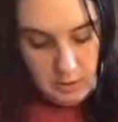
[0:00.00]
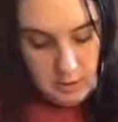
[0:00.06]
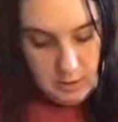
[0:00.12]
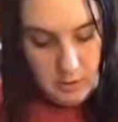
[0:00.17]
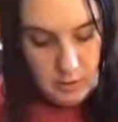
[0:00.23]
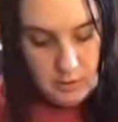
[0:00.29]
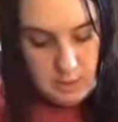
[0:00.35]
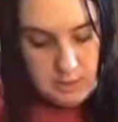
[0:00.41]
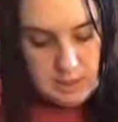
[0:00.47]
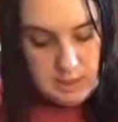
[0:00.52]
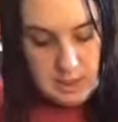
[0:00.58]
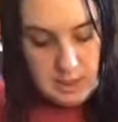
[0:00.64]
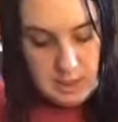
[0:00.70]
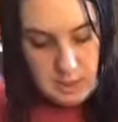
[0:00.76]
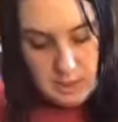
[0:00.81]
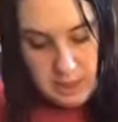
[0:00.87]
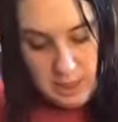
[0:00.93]
Once
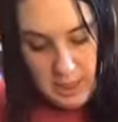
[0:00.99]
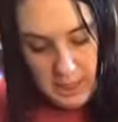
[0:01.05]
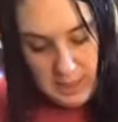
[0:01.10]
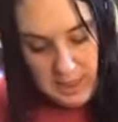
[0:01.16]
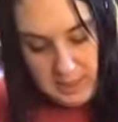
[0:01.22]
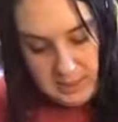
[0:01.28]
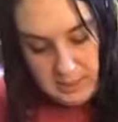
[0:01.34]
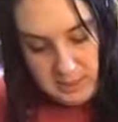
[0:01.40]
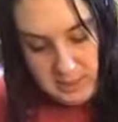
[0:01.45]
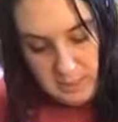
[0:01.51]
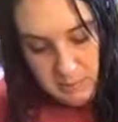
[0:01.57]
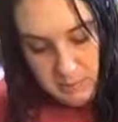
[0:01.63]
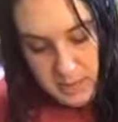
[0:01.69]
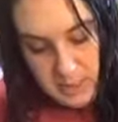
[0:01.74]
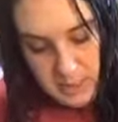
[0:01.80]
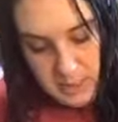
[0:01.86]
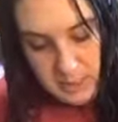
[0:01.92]
it dries, the
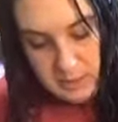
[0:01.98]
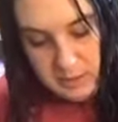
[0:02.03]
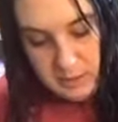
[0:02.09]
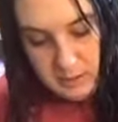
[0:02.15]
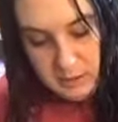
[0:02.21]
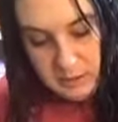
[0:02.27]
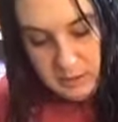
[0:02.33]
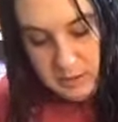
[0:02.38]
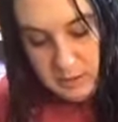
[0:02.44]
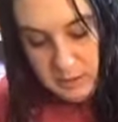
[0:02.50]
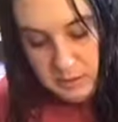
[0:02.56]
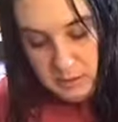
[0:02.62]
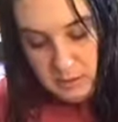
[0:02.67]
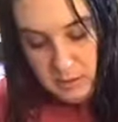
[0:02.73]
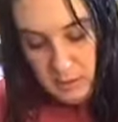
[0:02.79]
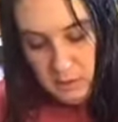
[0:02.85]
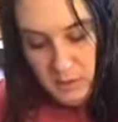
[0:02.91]
bleeding,
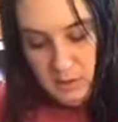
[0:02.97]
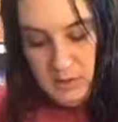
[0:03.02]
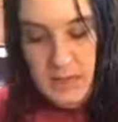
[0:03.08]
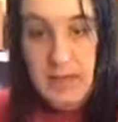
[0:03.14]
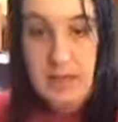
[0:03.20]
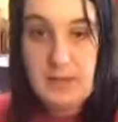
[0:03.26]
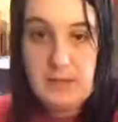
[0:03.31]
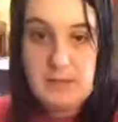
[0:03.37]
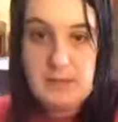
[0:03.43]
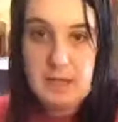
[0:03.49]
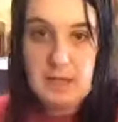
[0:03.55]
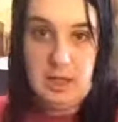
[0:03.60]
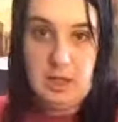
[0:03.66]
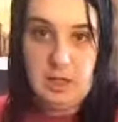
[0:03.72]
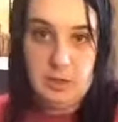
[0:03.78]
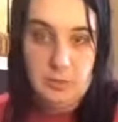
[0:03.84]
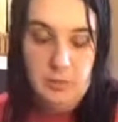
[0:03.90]
the ink that's on
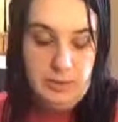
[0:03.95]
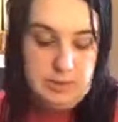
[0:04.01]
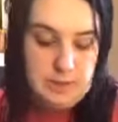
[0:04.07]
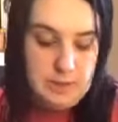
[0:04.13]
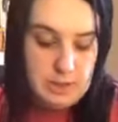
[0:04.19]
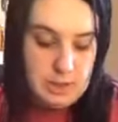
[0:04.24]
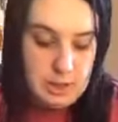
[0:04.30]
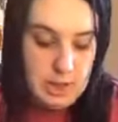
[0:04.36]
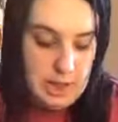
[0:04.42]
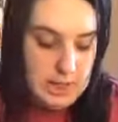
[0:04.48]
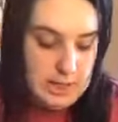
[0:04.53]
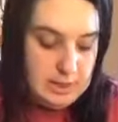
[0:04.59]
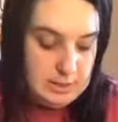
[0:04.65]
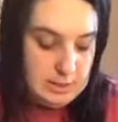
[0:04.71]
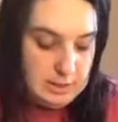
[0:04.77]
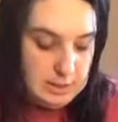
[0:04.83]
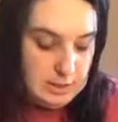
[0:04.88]
here, once it
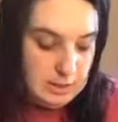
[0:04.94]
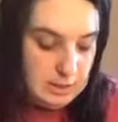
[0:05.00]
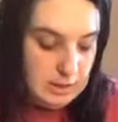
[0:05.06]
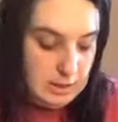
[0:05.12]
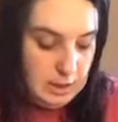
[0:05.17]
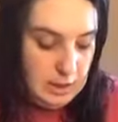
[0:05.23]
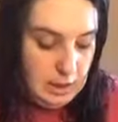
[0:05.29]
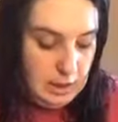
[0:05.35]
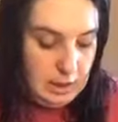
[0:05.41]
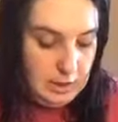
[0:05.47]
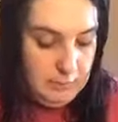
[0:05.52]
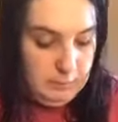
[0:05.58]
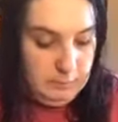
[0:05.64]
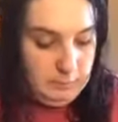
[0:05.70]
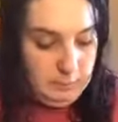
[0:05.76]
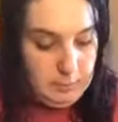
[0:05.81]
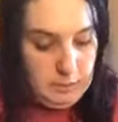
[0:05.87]
dries,
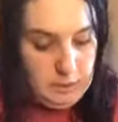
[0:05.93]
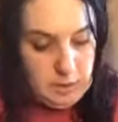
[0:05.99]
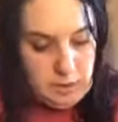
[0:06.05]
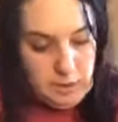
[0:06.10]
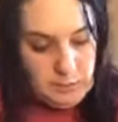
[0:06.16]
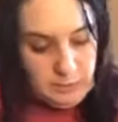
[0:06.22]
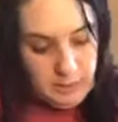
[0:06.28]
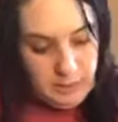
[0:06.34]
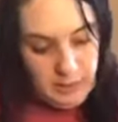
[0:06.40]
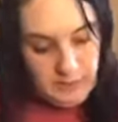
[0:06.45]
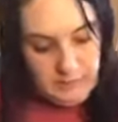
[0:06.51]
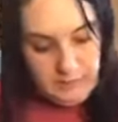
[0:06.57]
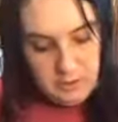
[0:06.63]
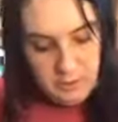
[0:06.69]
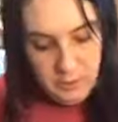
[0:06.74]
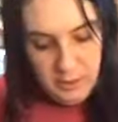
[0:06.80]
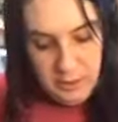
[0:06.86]
you don't really have to
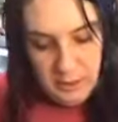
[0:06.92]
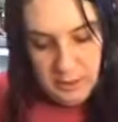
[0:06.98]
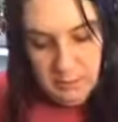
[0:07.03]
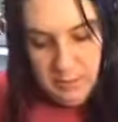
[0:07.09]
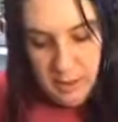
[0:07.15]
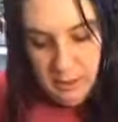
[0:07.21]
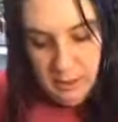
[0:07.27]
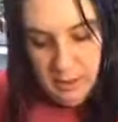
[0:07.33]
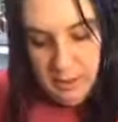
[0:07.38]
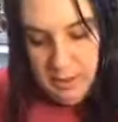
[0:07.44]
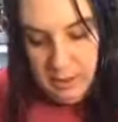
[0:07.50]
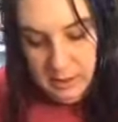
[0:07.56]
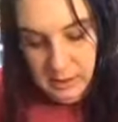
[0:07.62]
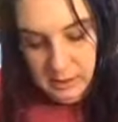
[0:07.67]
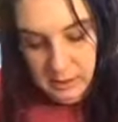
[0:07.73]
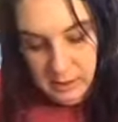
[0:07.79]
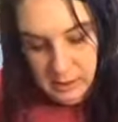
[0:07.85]
worry about it
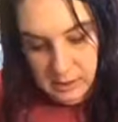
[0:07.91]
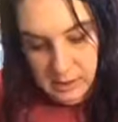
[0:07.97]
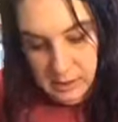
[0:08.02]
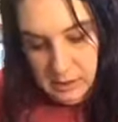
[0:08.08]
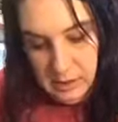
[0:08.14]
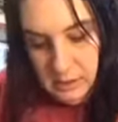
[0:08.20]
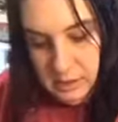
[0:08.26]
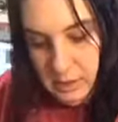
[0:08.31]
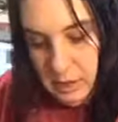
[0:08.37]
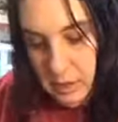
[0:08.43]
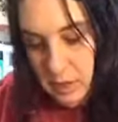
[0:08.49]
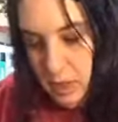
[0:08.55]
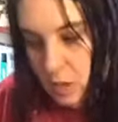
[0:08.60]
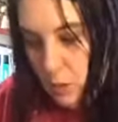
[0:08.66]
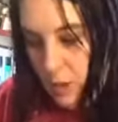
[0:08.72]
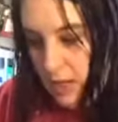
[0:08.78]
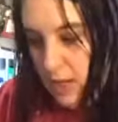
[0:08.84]

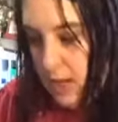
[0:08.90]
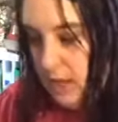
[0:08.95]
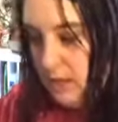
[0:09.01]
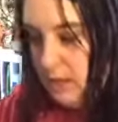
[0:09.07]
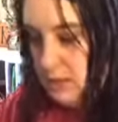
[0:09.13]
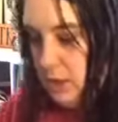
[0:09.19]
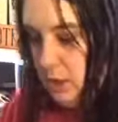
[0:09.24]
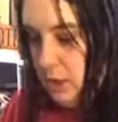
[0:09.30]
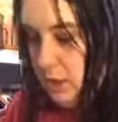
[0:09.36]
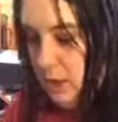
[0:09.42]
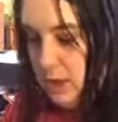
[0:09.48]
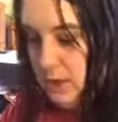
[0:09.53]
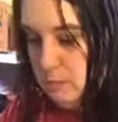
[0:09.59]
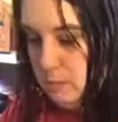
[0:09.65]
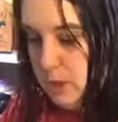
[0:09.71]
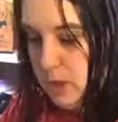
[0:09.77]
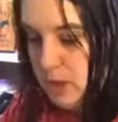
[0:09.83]
going on to your next
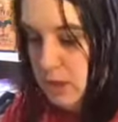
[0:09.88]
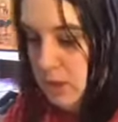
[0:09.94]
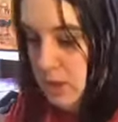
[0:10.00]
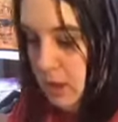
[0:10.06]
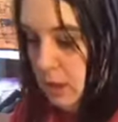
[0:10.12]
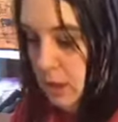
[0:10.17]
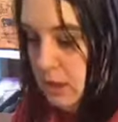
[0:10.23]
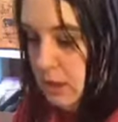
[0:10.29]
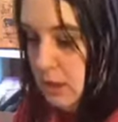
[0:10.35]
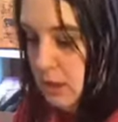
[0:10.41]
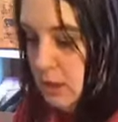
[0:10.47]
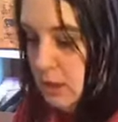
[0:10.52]
project.